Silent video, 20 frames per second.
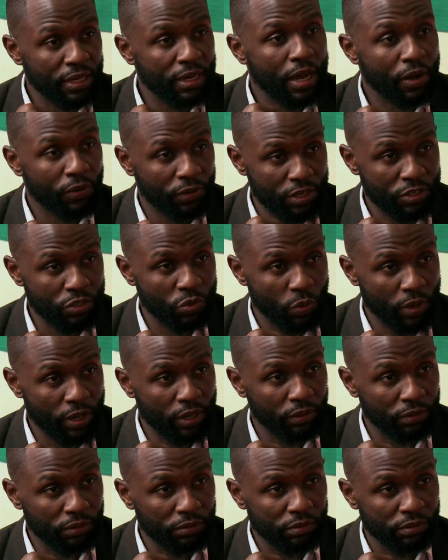down as
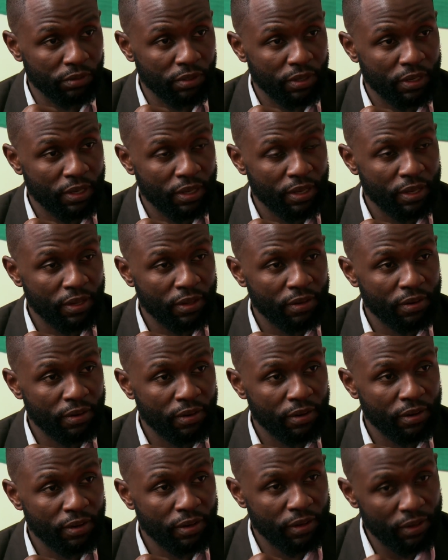well,
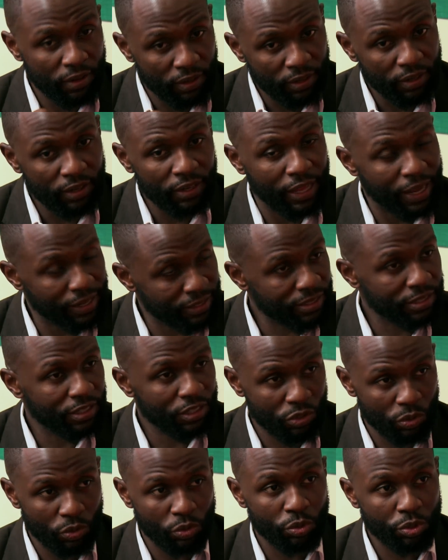that's the
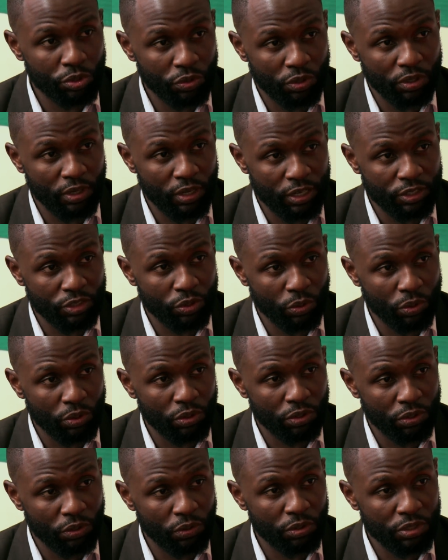solution that you're
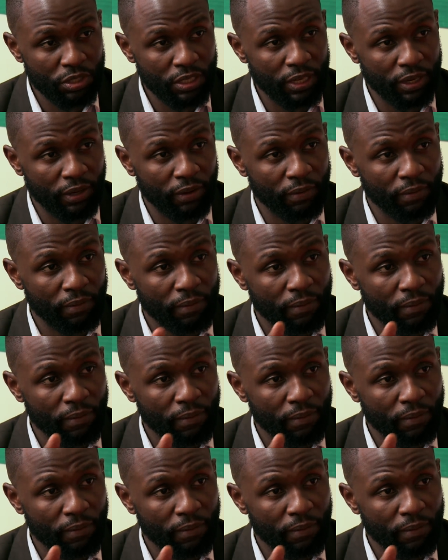saying.